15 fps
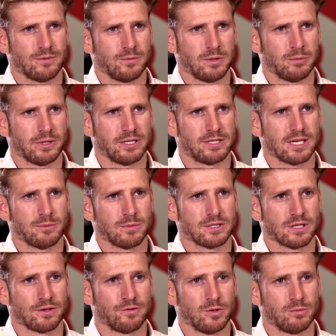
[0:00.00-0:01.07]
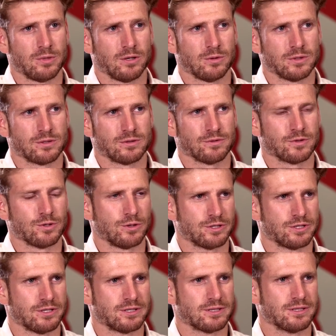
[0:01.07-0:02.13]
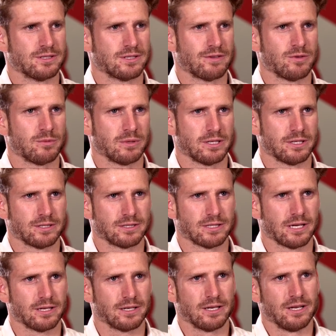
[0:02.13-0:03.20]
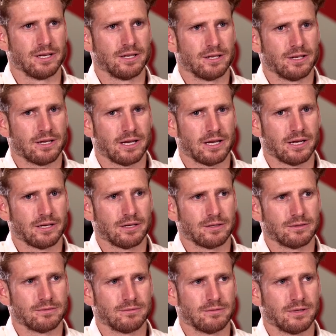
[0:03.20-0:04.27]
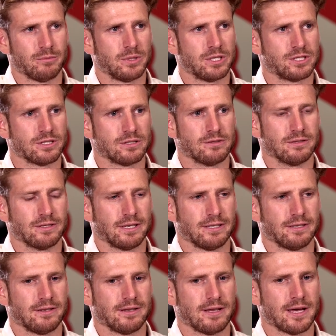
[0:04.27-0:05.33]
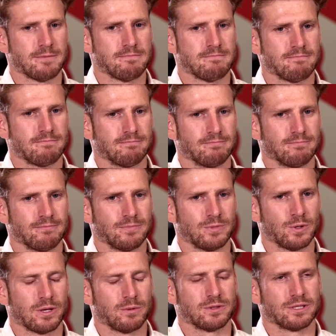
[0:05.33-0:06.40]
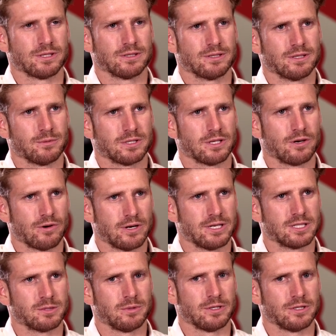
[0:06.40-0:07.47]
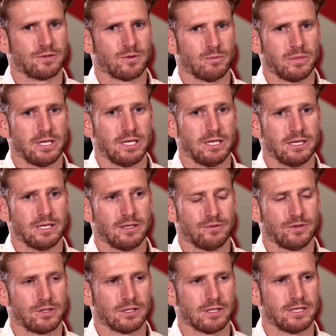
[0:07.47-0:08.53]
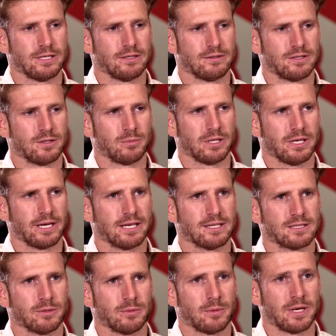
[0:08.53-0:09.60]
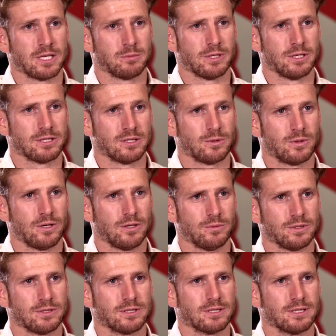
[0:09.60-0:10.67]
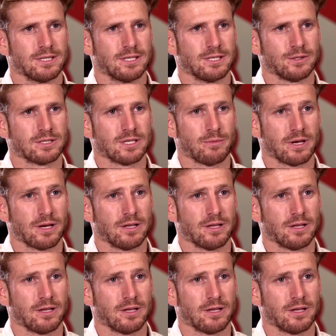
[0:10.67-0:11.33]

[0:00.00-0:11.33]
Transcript: we played Champions League football, which of course is every player's ambition. And you know, that was a great experience for me individually, and to play against some of the best players in the world was, you know, something